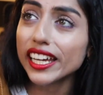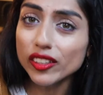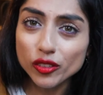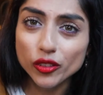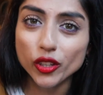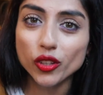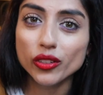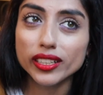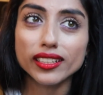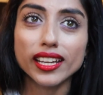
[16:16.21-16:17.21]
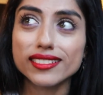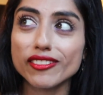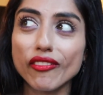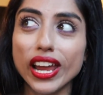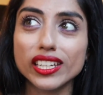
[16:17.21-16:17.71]
I don't know, New York has
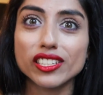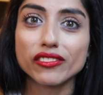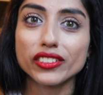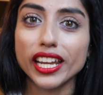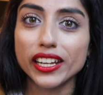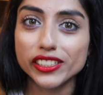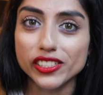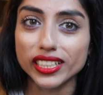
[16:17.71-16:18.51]
a very different energy.